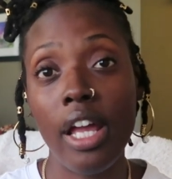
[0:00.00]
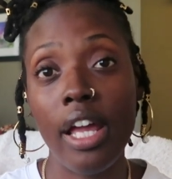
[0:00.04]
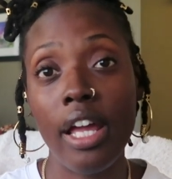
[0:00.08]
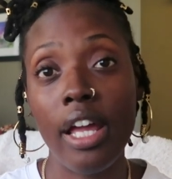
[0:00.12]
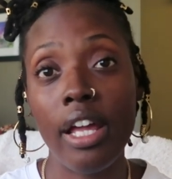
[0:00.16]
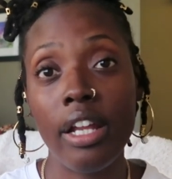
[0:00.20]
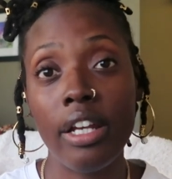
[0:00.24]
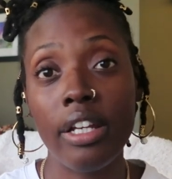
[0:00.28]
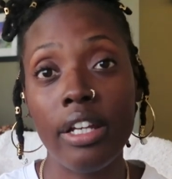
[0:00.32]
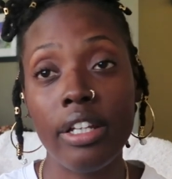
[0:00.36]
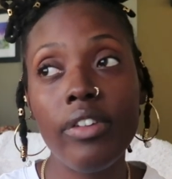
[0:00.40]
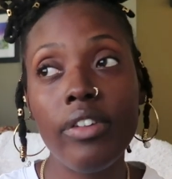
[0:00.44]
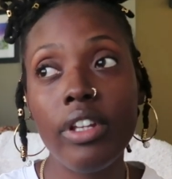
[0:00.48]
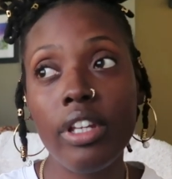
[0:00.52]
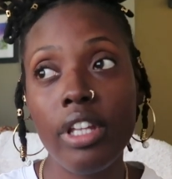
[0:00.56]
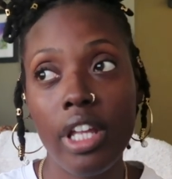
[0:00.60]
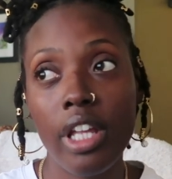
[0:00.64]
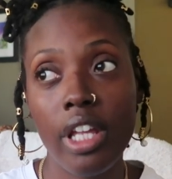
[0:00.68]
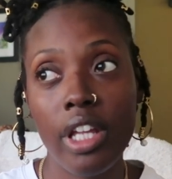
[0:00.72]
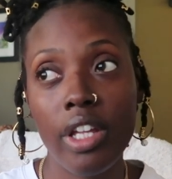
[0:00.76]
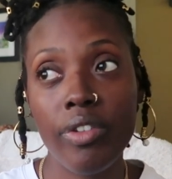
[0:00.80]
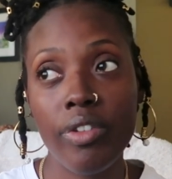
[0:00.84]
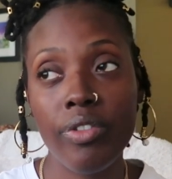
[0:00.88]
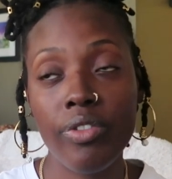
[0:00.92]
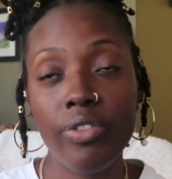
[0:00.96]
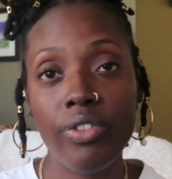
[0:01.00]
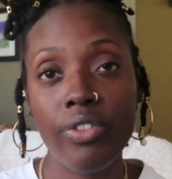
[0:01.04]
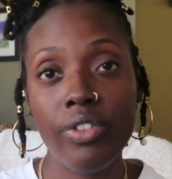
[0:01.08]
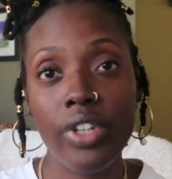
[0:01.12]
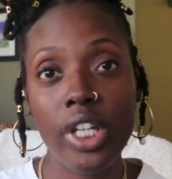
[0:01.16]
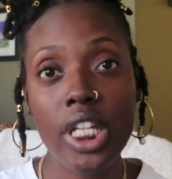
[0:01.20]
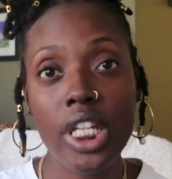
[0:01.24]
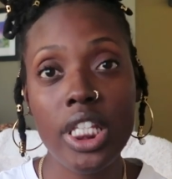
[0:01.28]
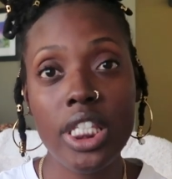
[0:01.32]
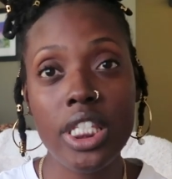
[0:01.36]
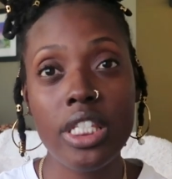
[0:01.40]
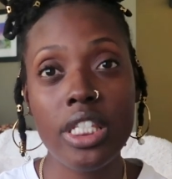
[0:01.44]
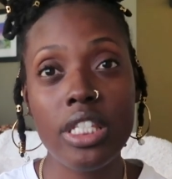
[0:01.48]
and even if
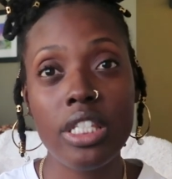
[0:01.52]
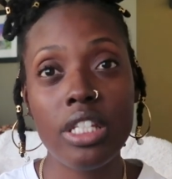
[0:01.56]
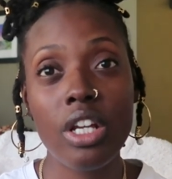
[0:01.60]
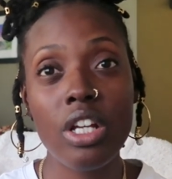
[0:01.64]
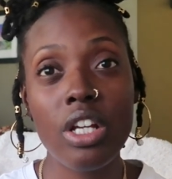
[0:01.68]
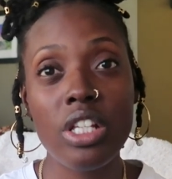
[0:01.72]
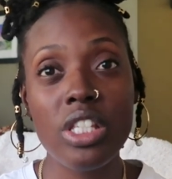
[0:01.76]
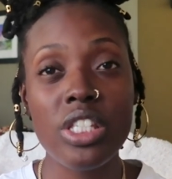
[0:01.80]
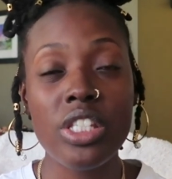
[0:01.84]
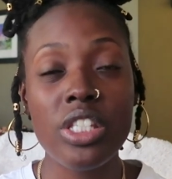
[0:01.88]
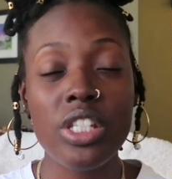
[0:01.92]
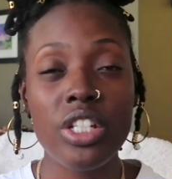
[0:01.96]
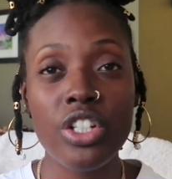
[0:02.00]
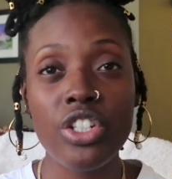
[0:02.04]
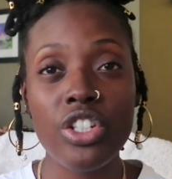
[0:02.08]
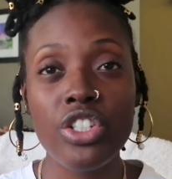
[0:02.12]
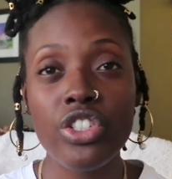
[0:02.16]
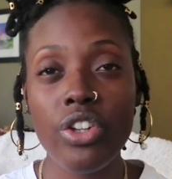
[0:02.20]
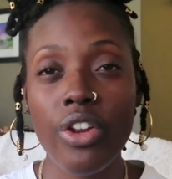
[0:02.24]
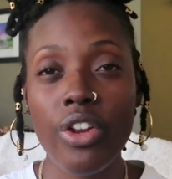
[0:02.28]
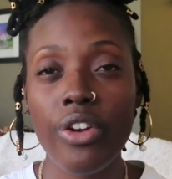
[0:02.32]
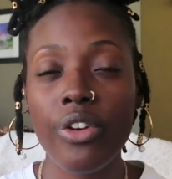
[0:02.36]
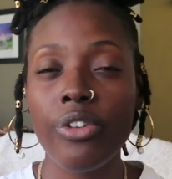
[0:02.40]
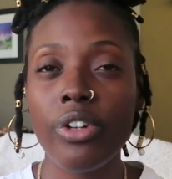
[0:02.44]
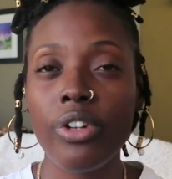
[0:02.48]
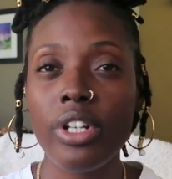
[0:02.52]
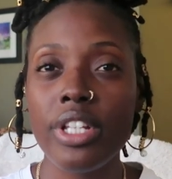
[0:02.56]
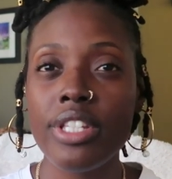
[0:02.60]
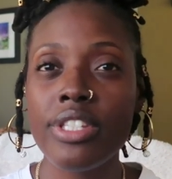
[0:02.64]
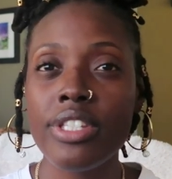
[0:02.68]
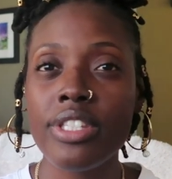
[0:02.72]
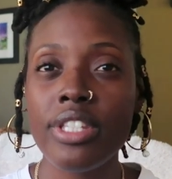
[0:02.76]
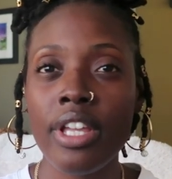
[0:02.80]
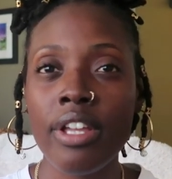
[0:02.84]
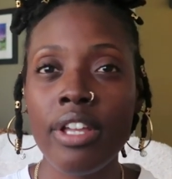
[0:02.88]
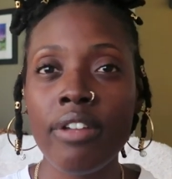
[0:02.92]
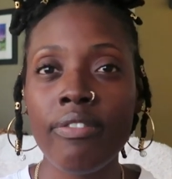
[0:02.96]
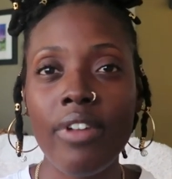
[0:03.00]
it's considered generally
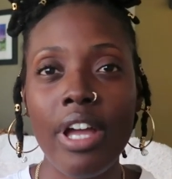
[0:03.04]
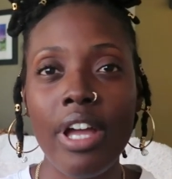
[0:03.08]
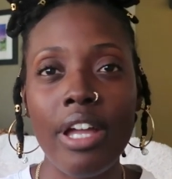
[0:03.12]
safe,